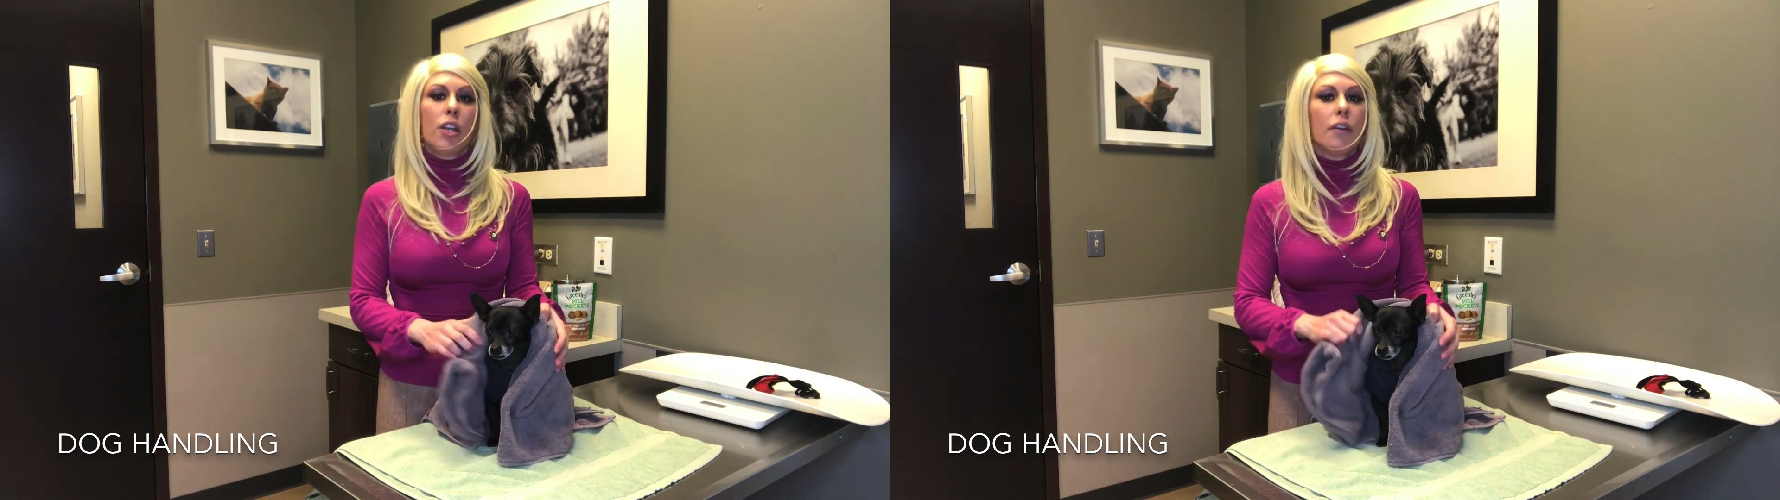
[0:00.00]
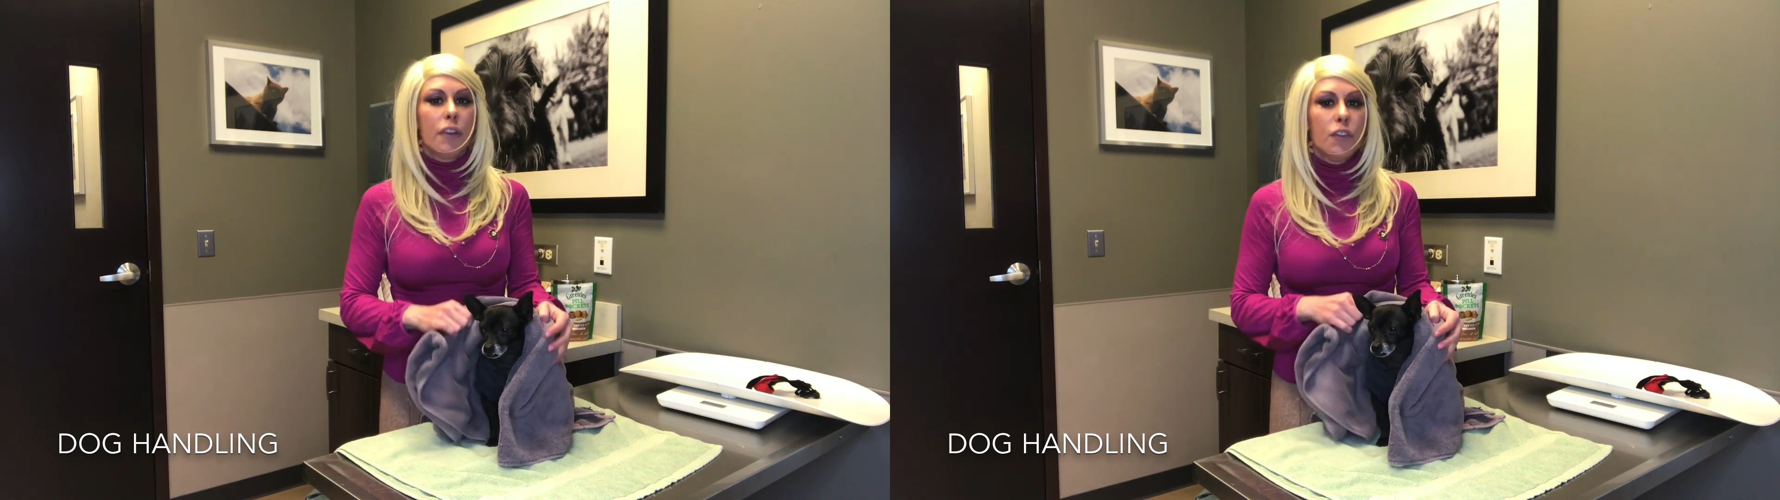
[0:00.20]

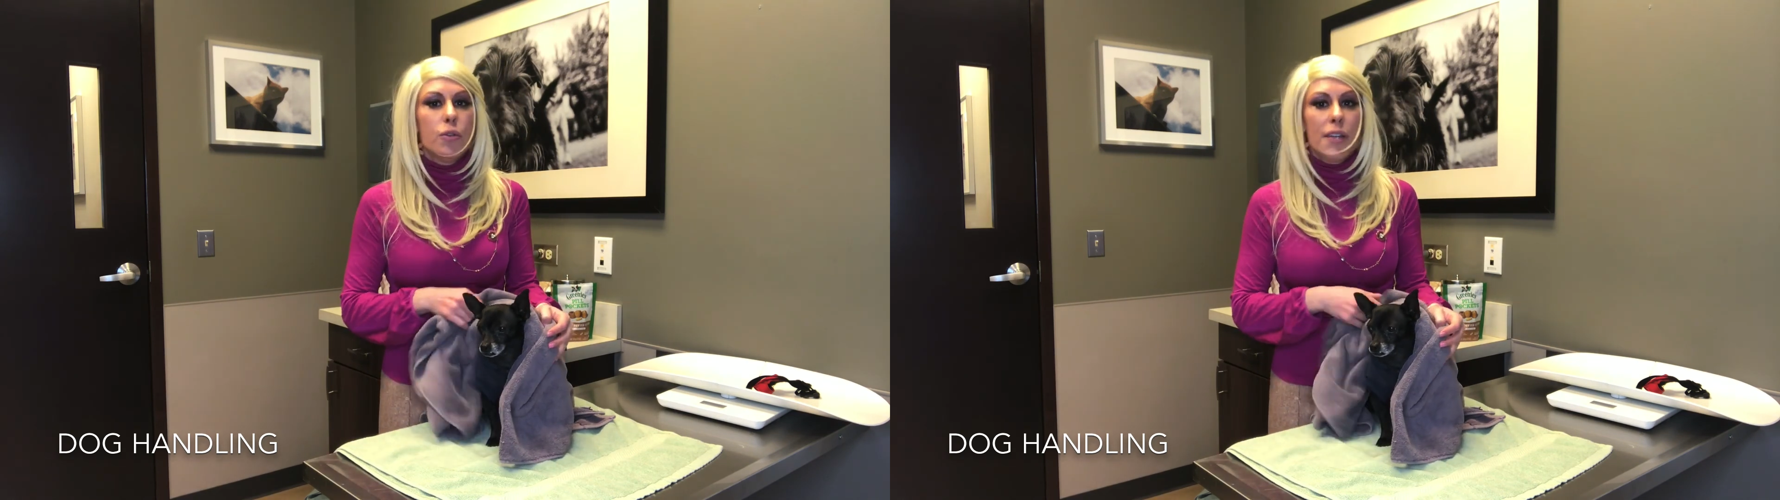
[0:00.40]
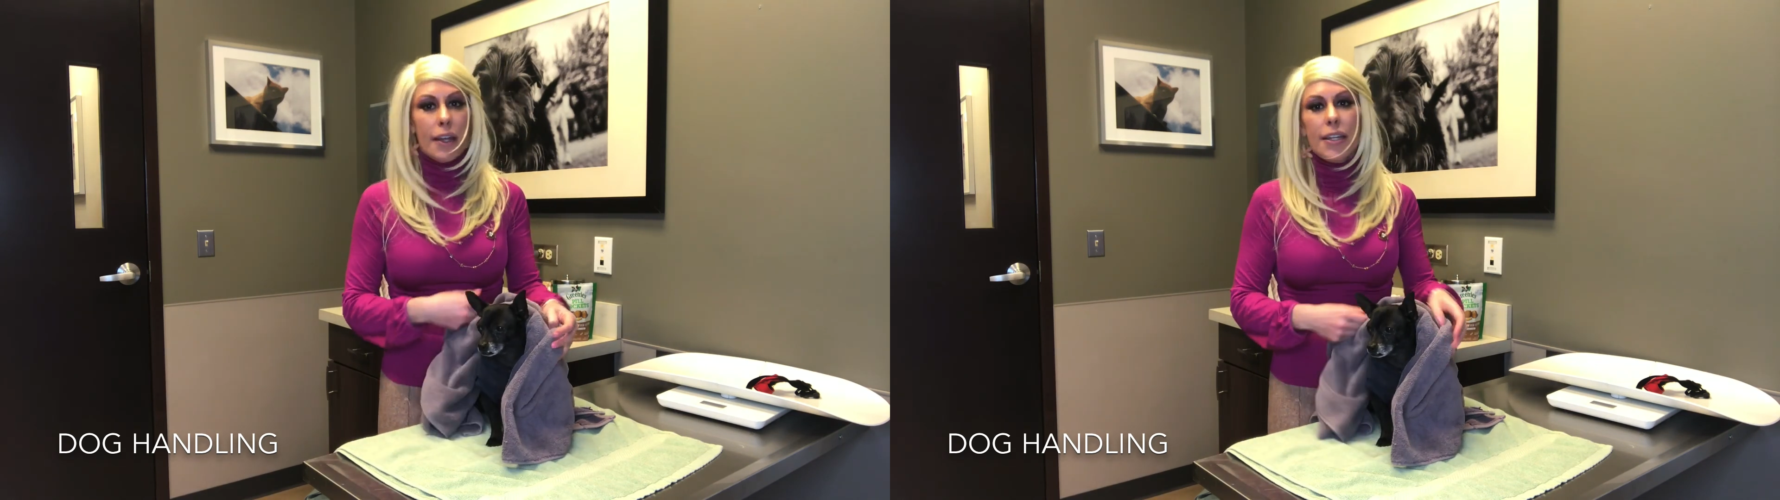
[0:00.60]
of a few
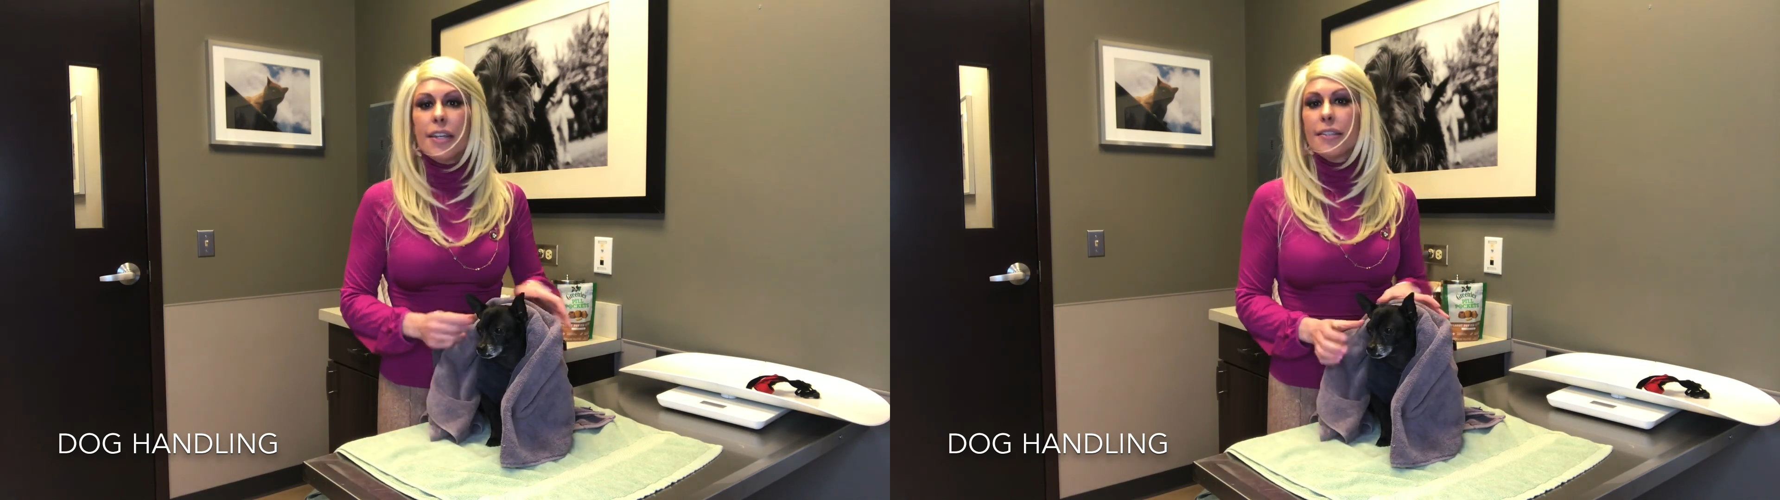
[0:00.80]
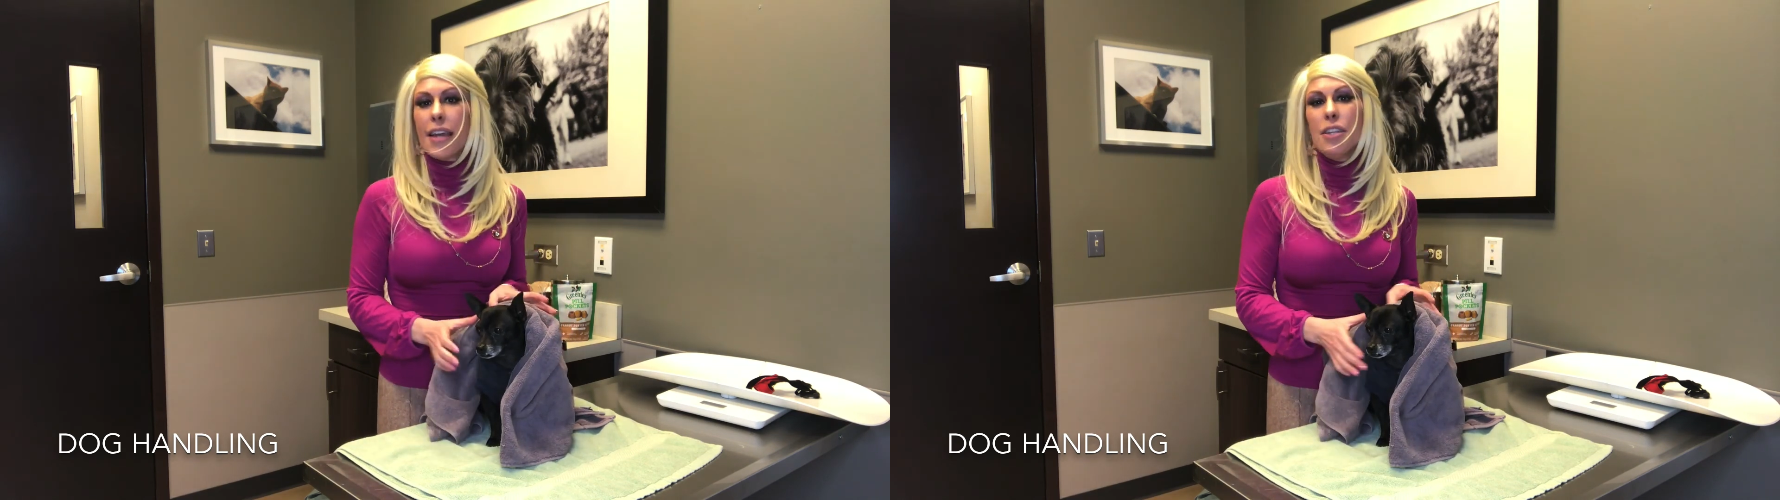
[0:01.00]

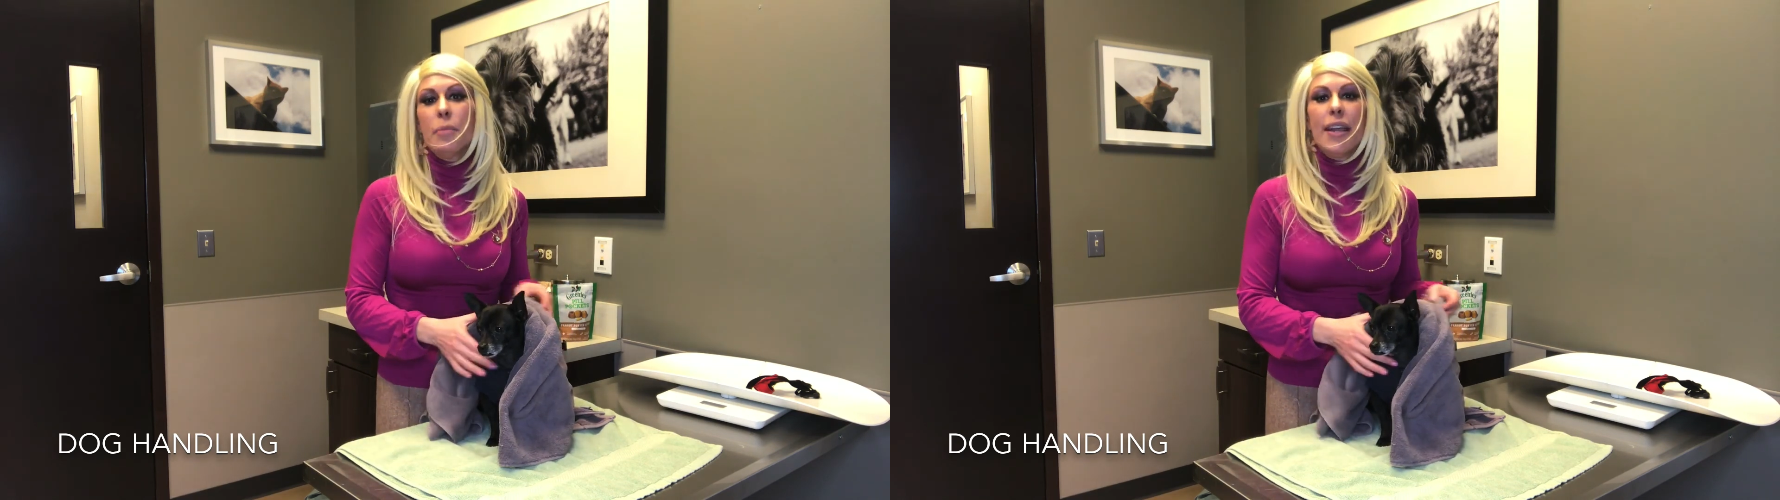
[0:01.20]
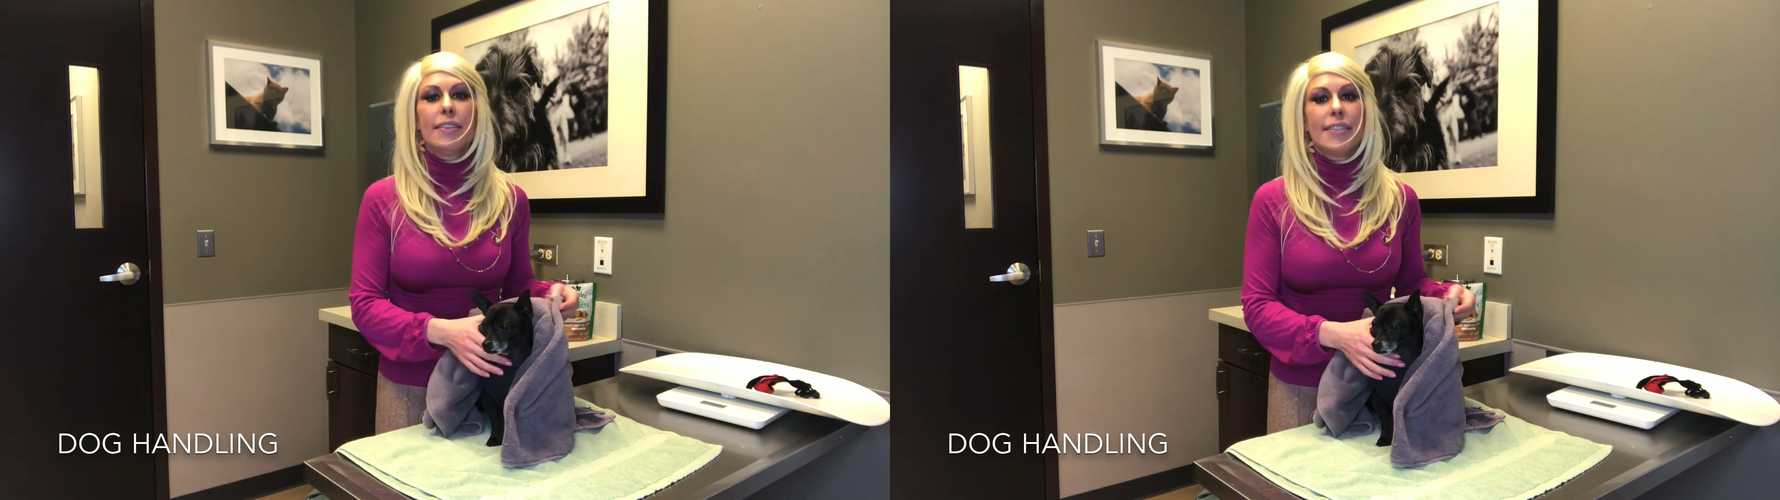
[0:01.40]
techniques that you
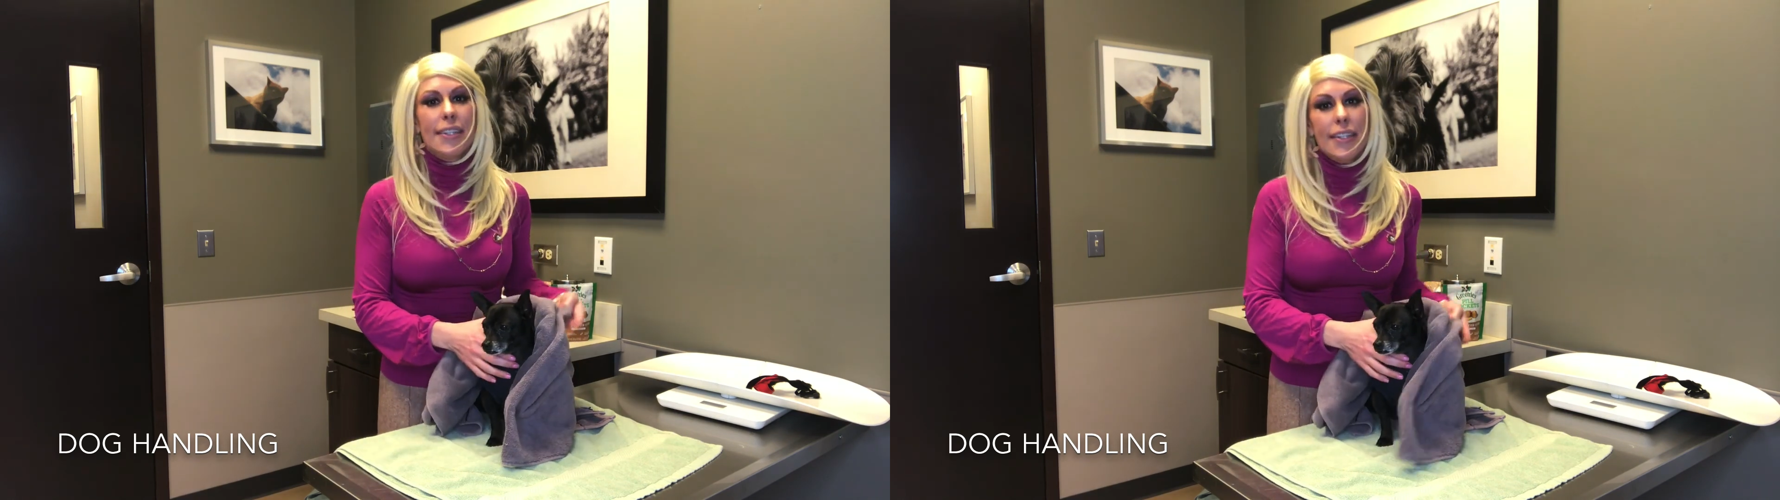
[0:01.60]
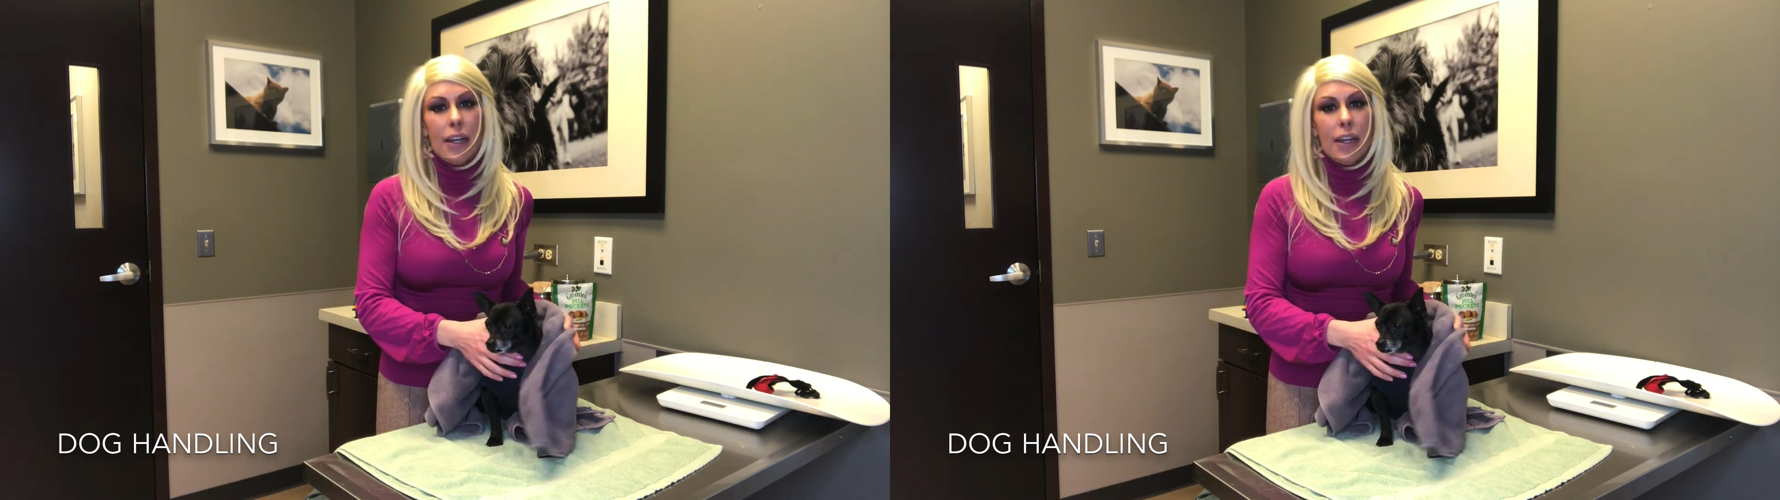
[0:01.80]
might see